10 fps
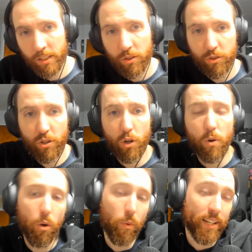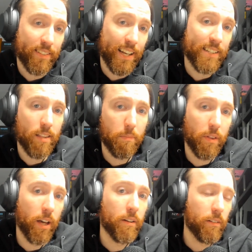So, a way to sidestep
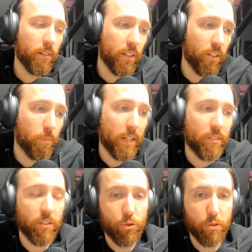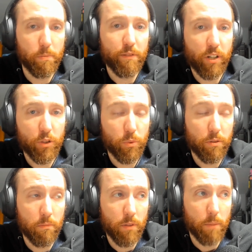that is basically to just be friends
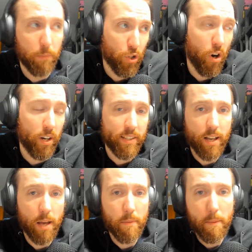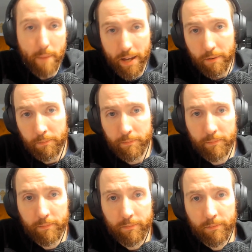with majority of the time men
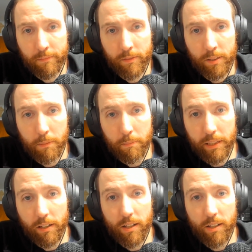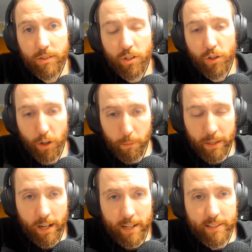because you're
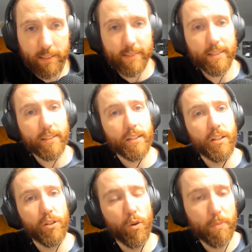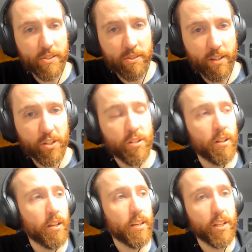being idealistic in your
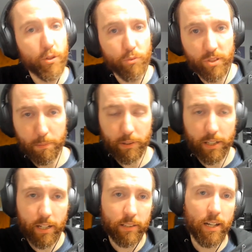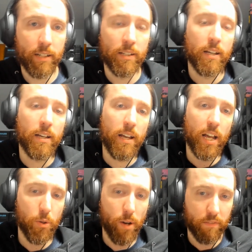presentation he is reciprocating that
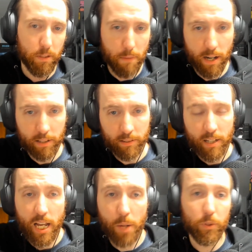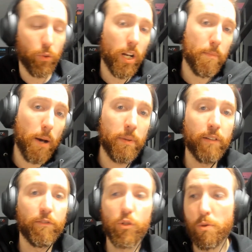and you have this bond and what's great about
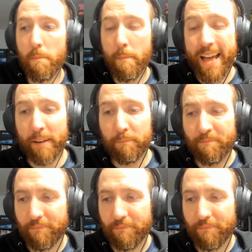being friends with men